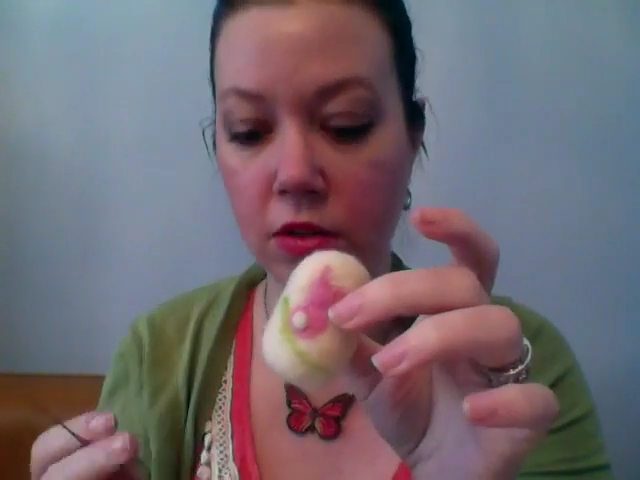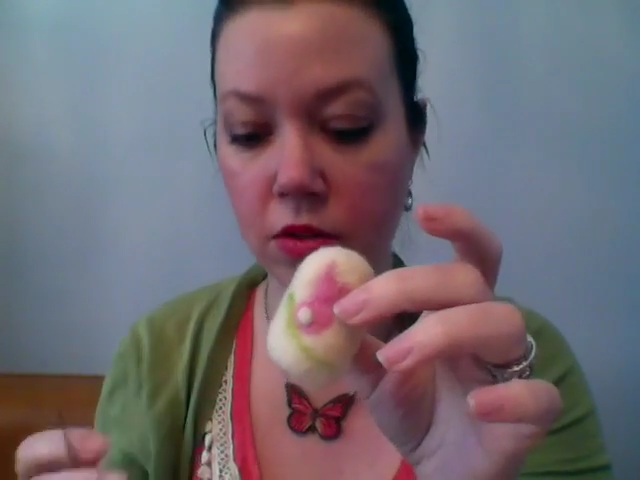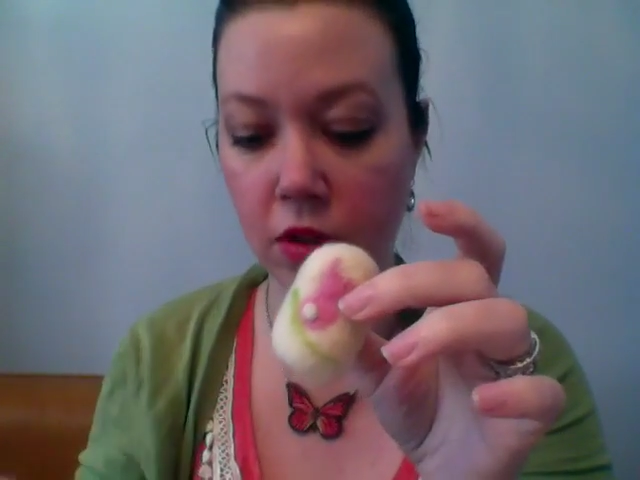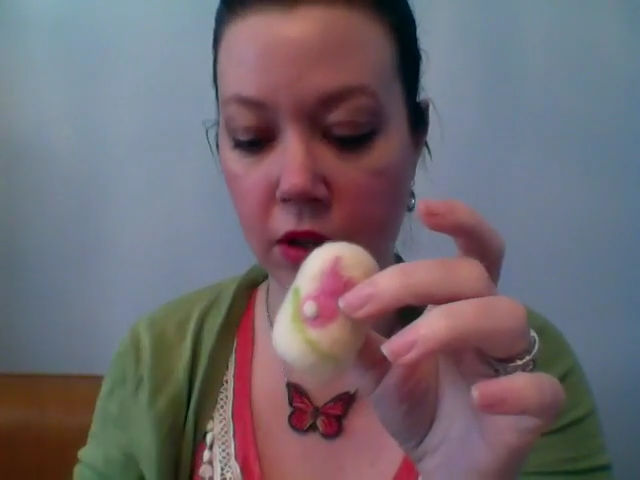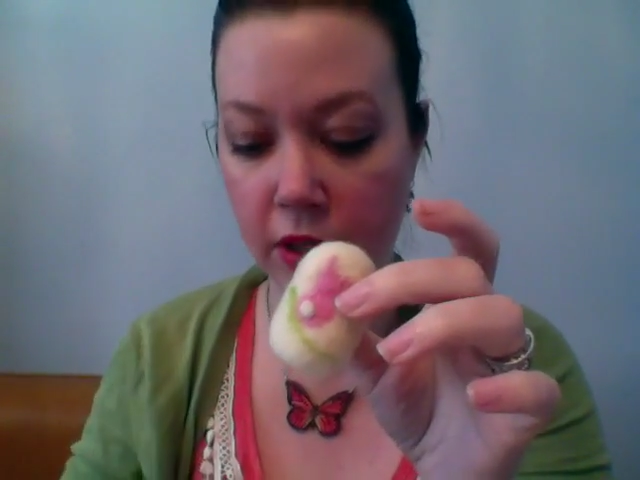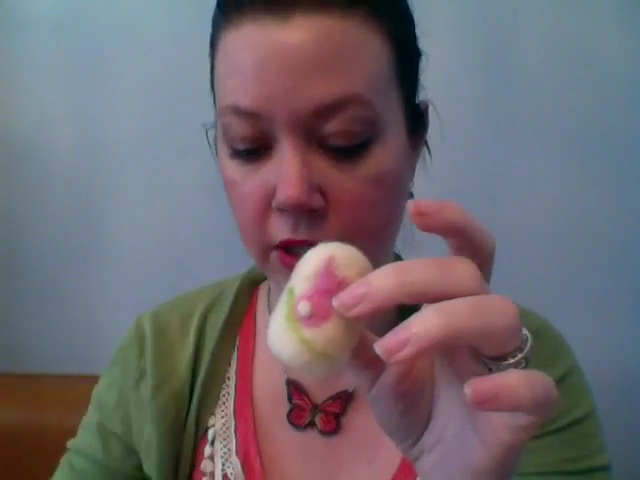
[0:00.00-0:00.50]
So
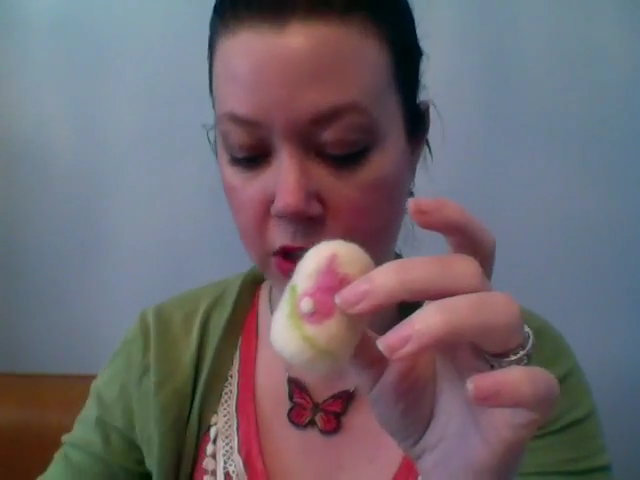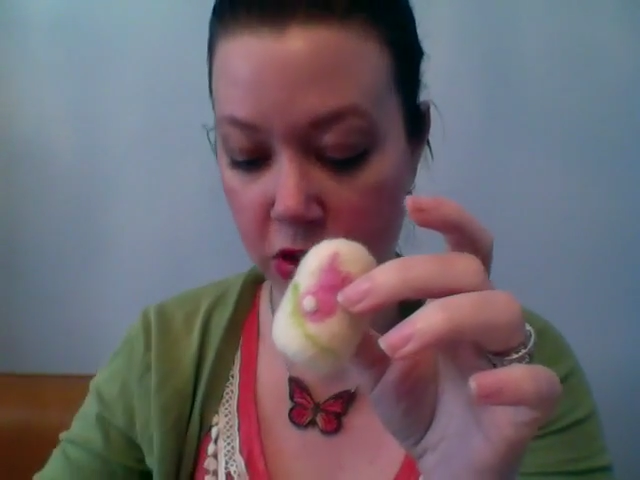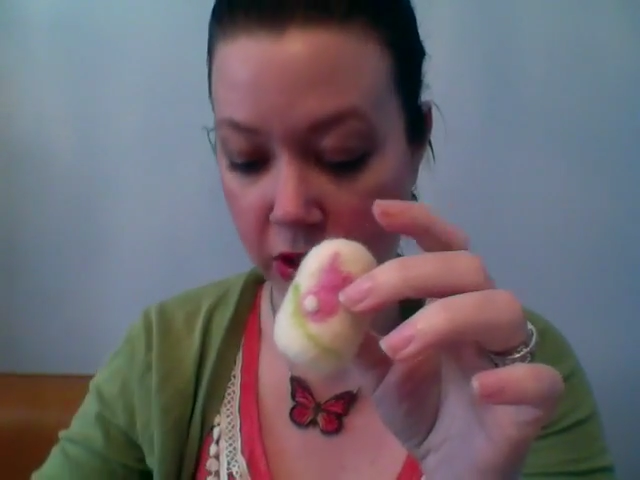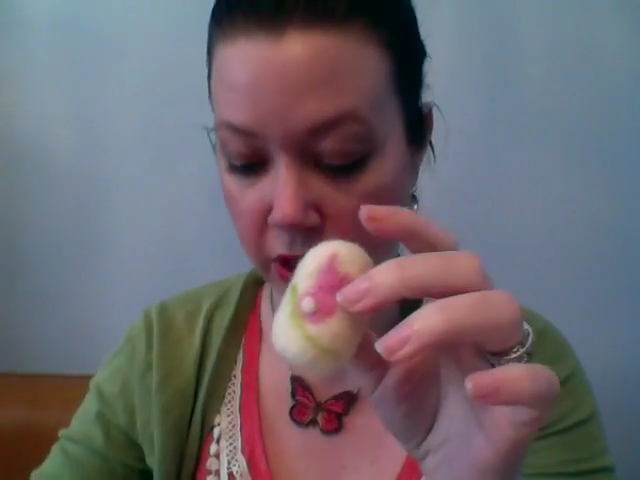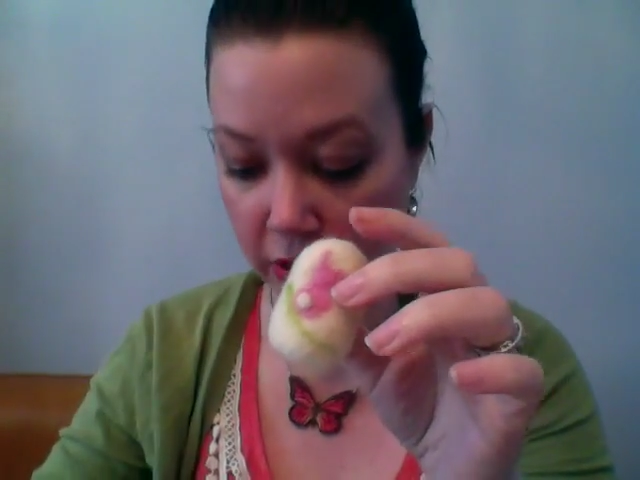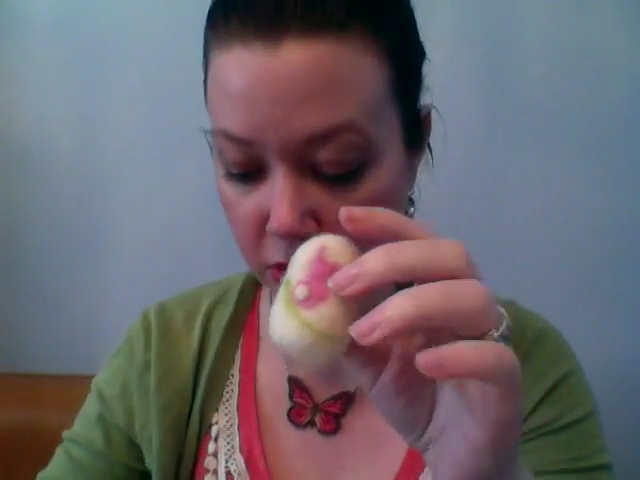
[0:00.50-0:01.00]
then I need to do
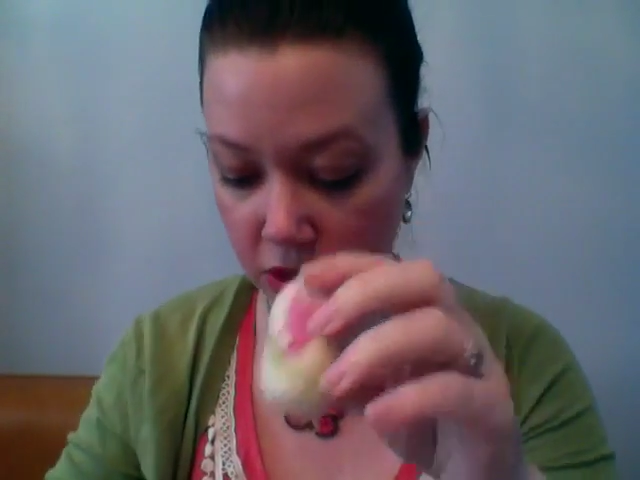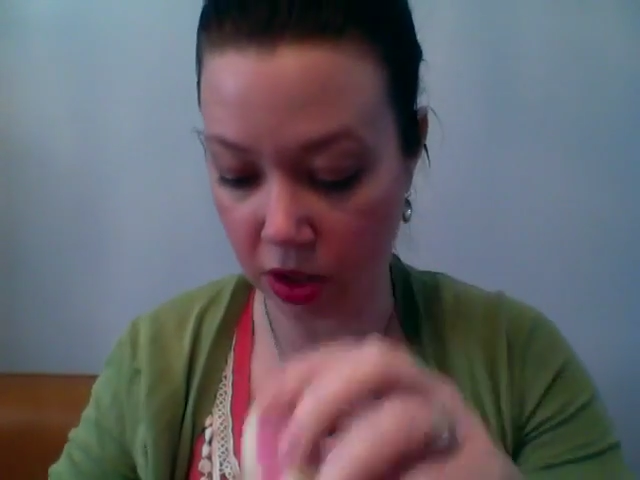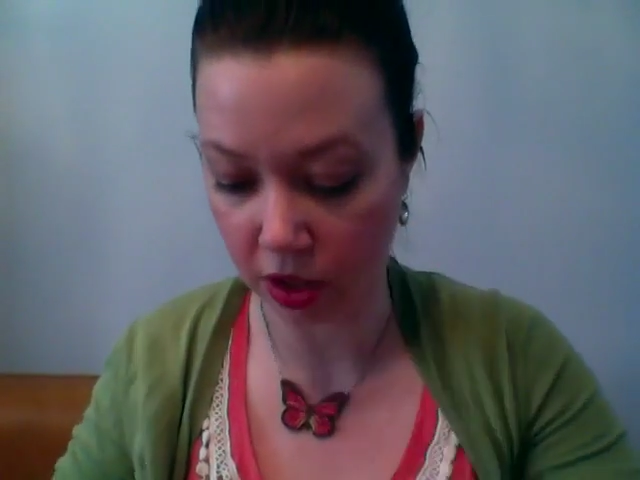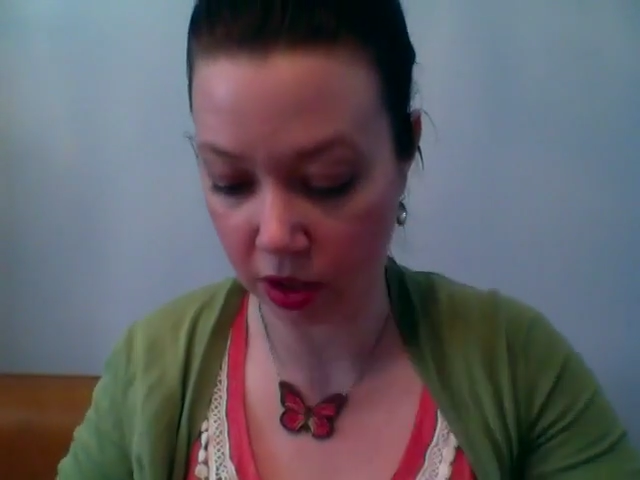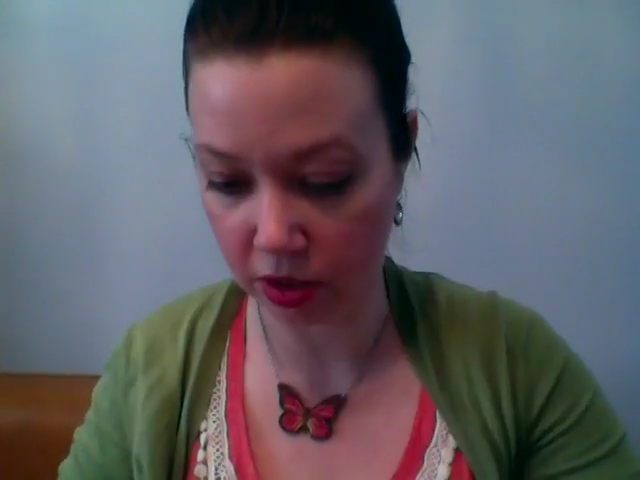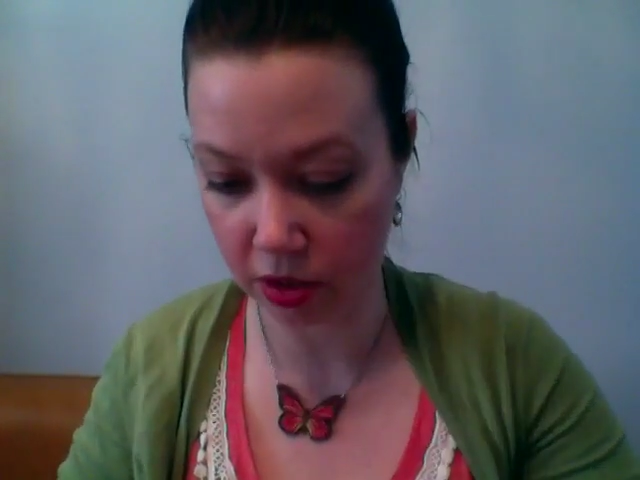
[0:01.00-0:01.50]
the other
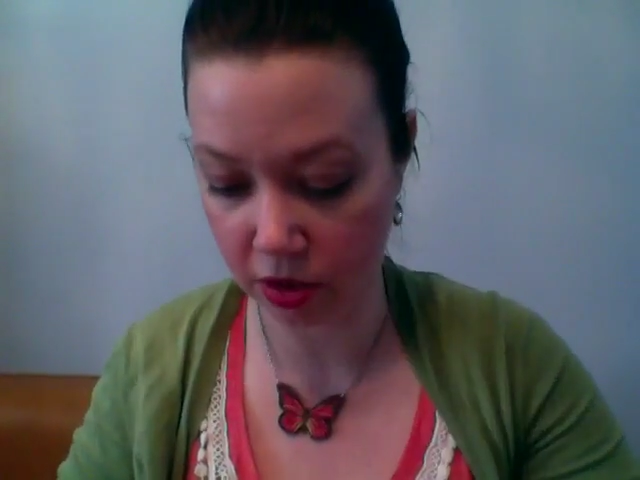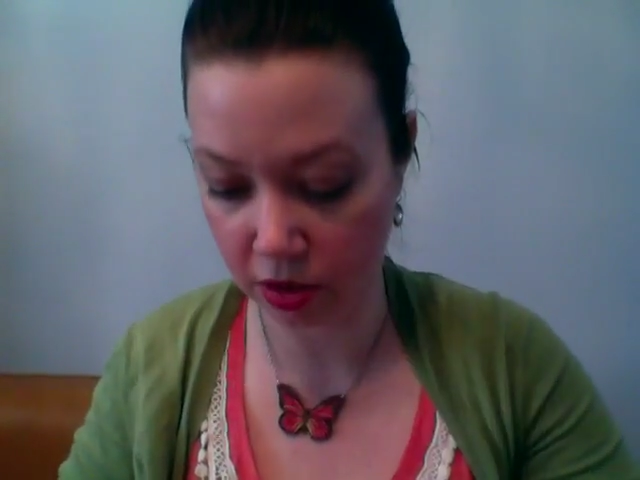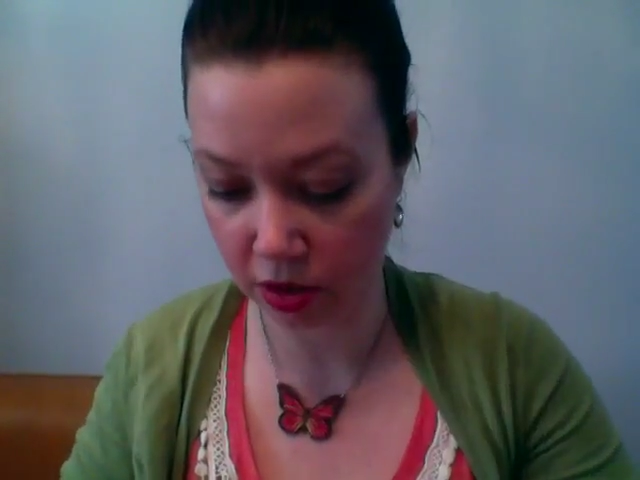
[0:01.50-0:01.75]
side.